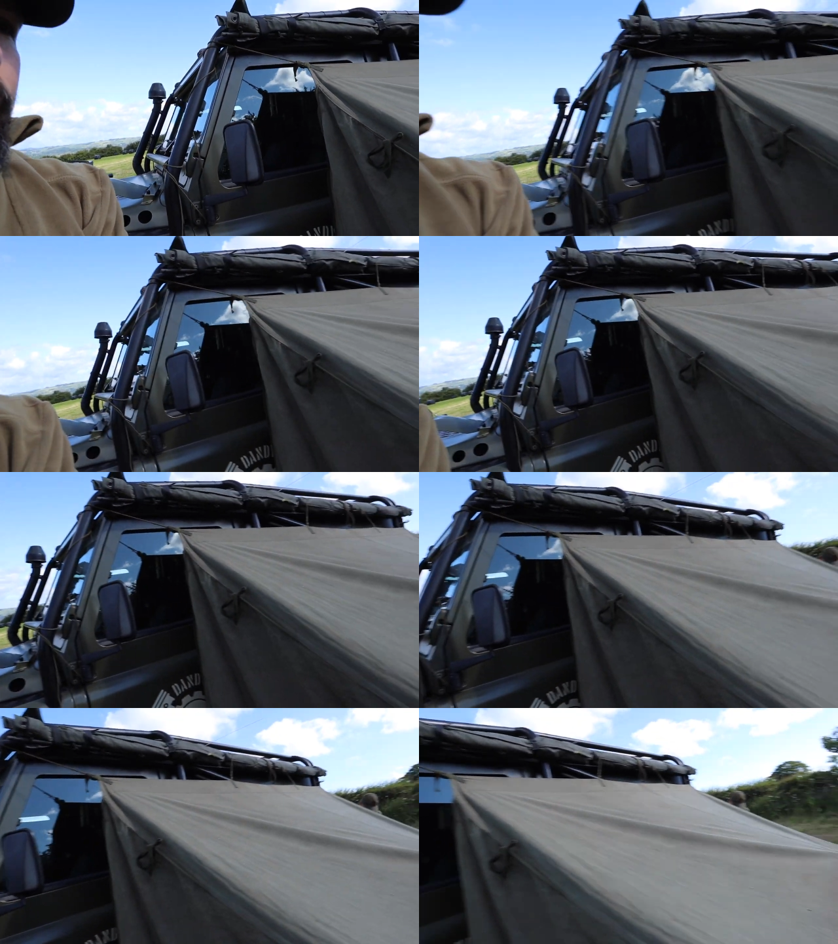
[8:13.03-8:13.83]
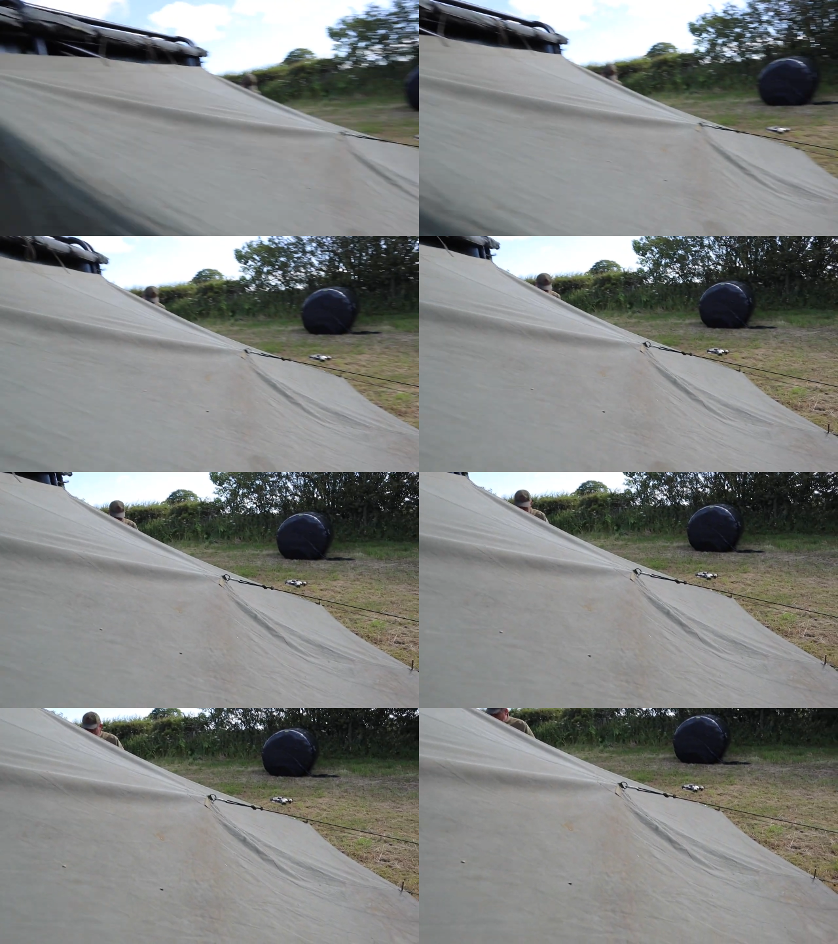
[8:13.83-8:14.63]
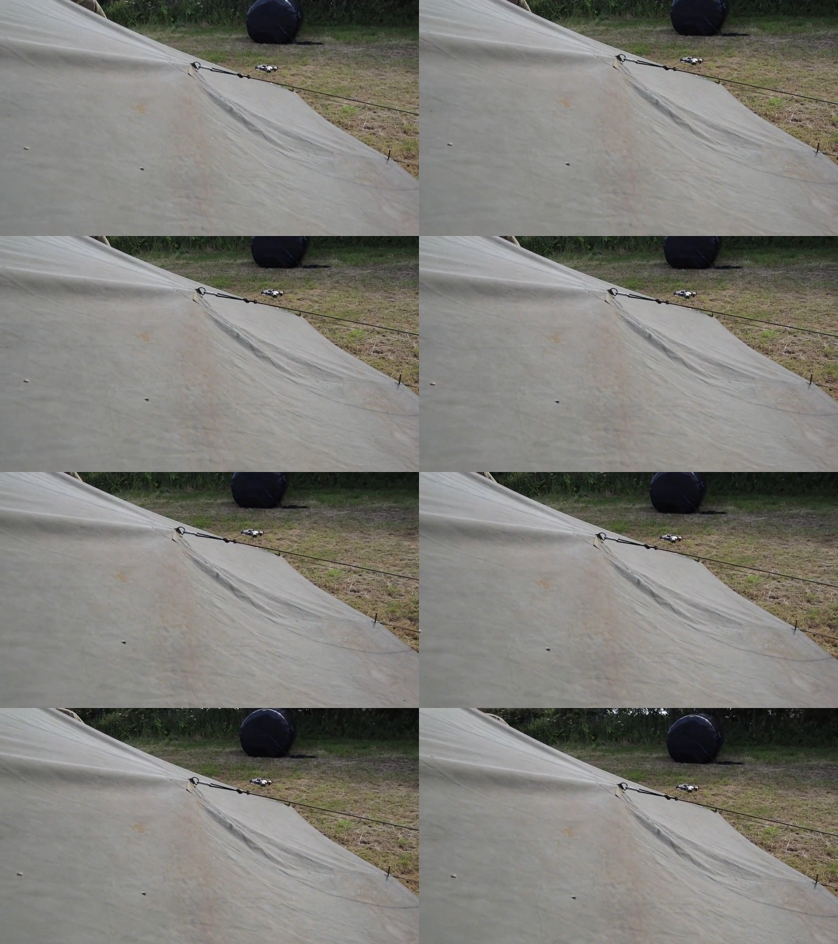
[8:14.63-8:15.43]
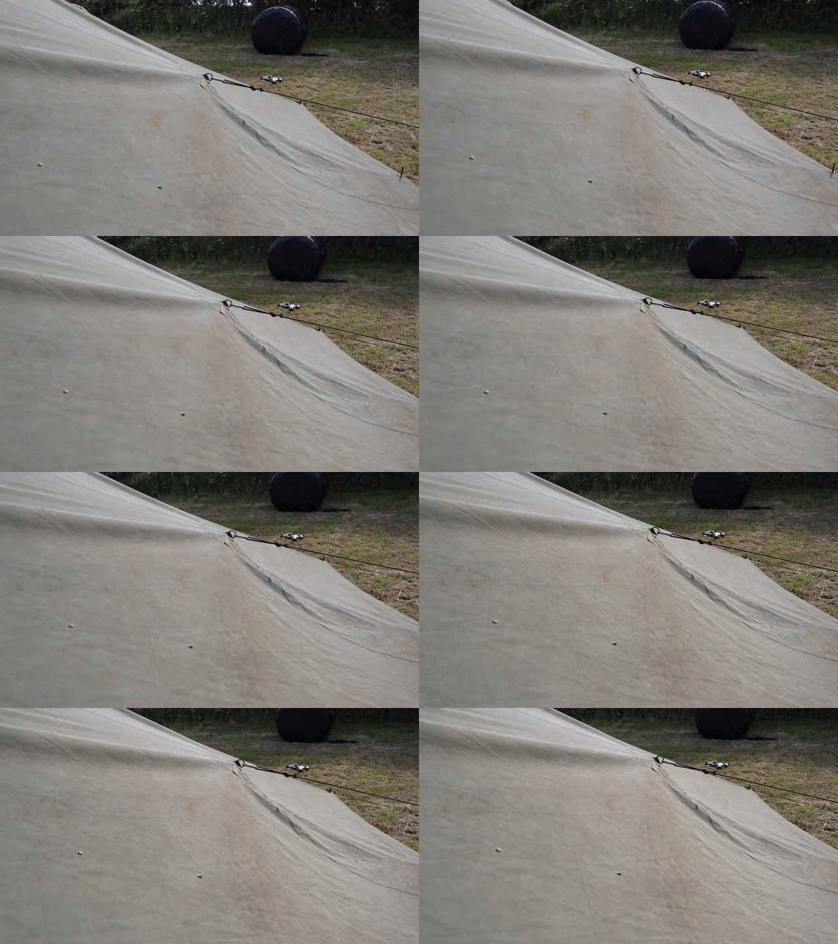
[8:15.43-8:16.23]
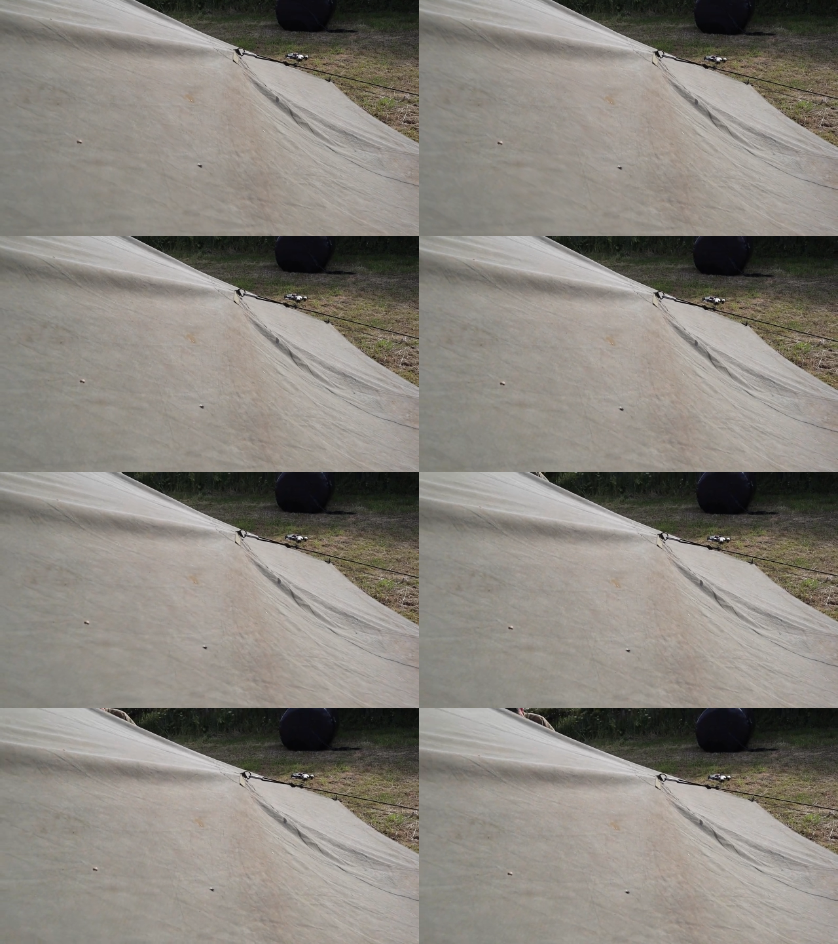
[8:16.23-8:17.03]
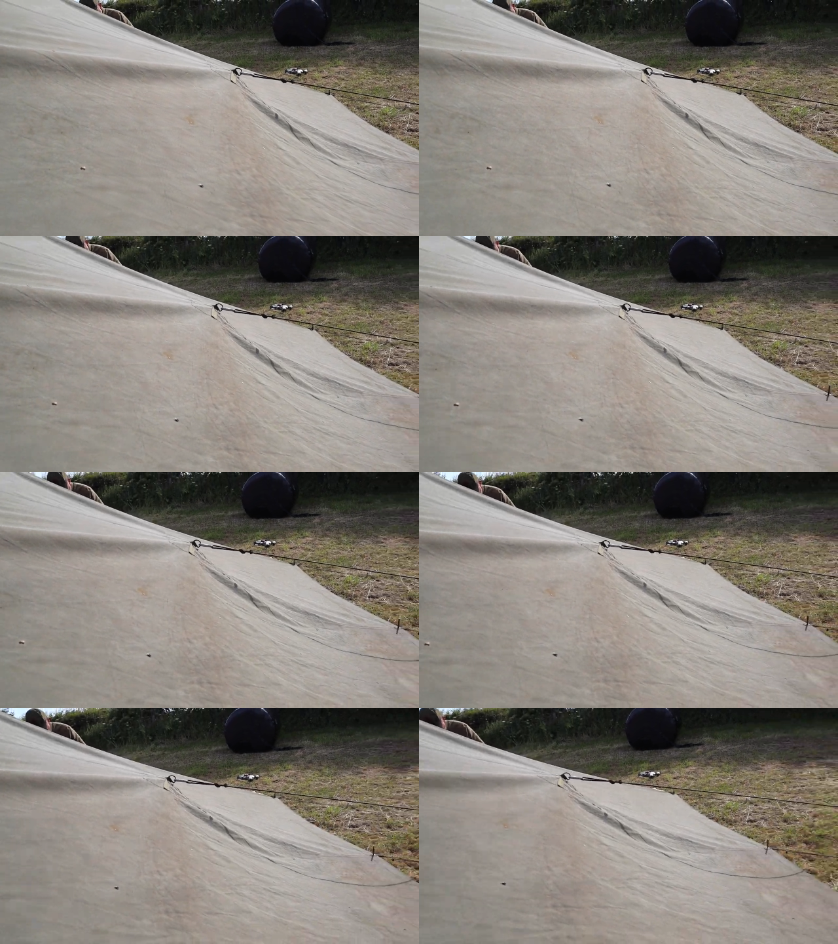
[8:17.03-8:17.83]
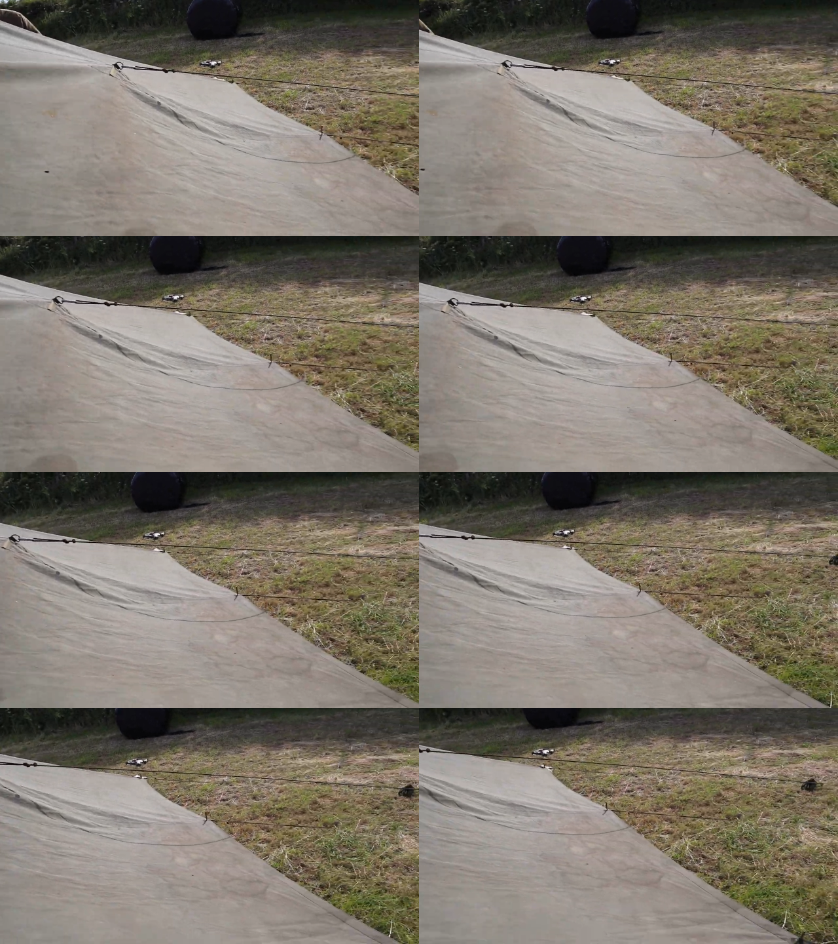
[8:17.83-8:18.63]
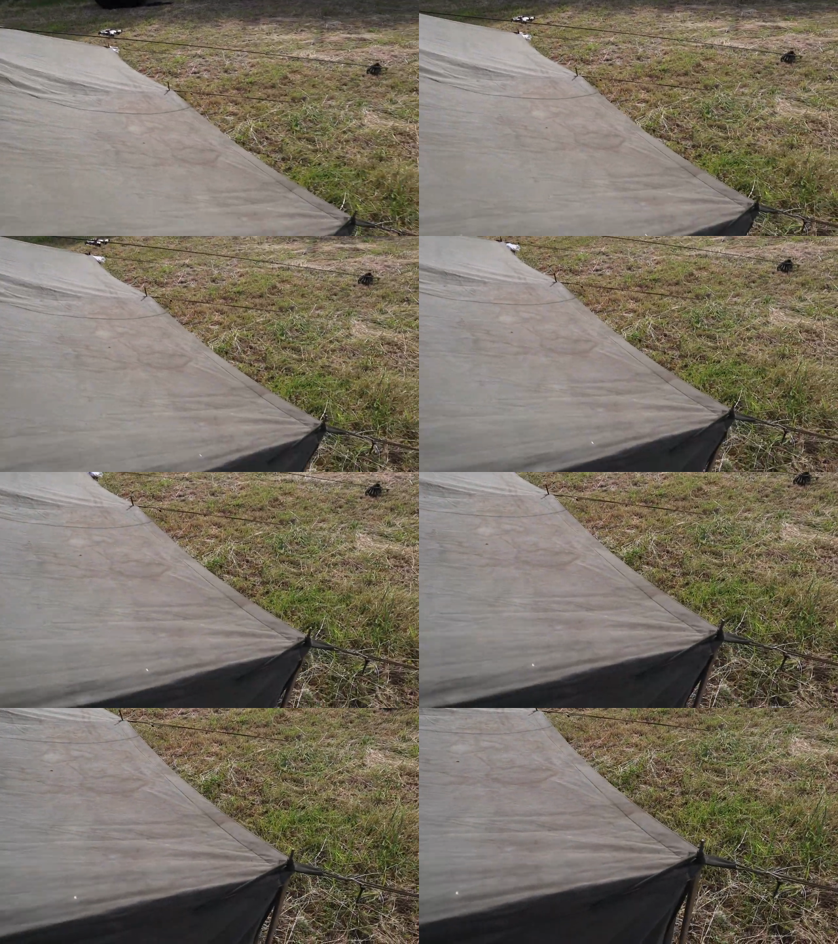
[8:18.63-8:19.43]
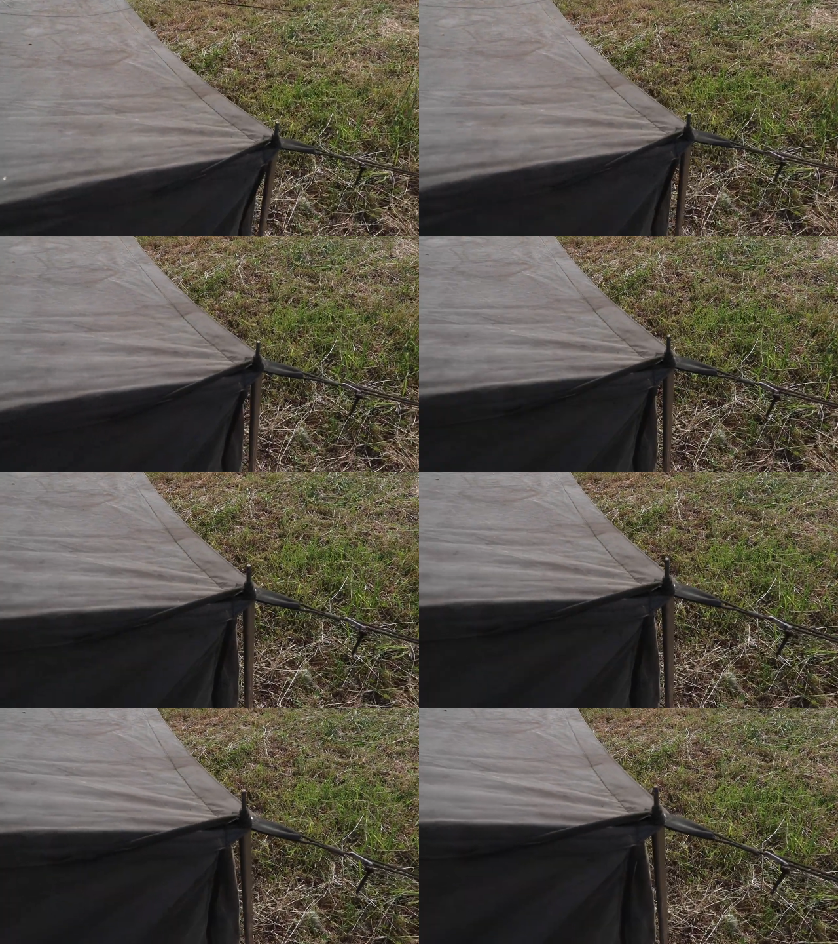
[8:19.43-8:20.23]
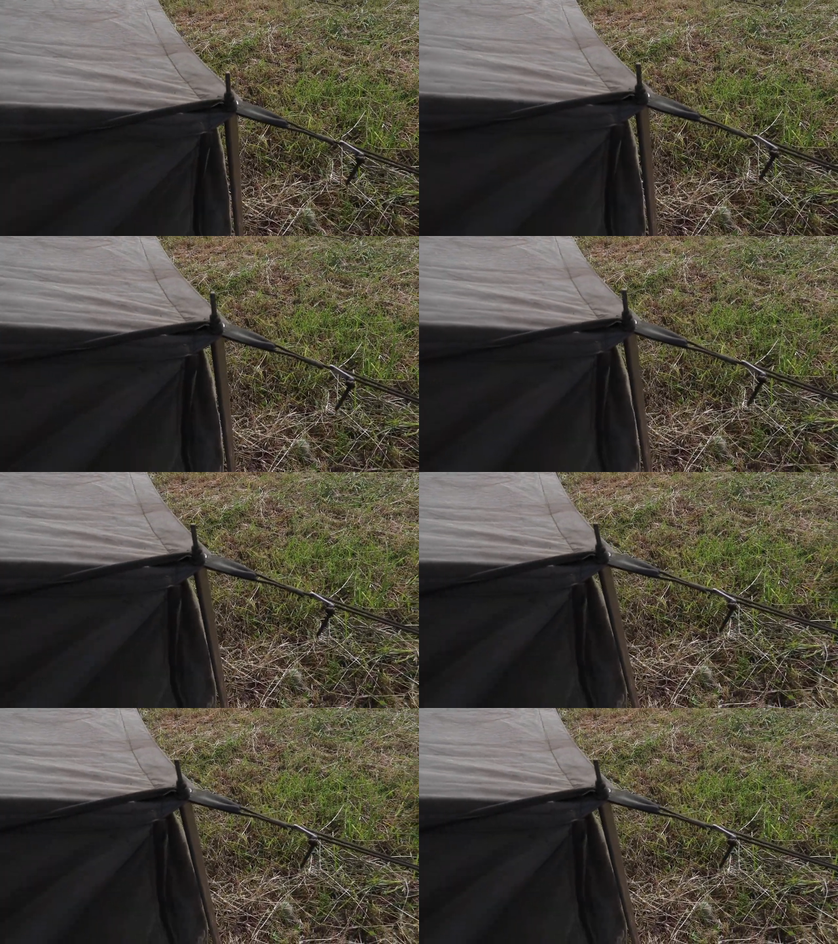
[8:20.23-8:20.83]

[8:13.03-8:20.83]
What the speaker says: [unreadable: no face in view]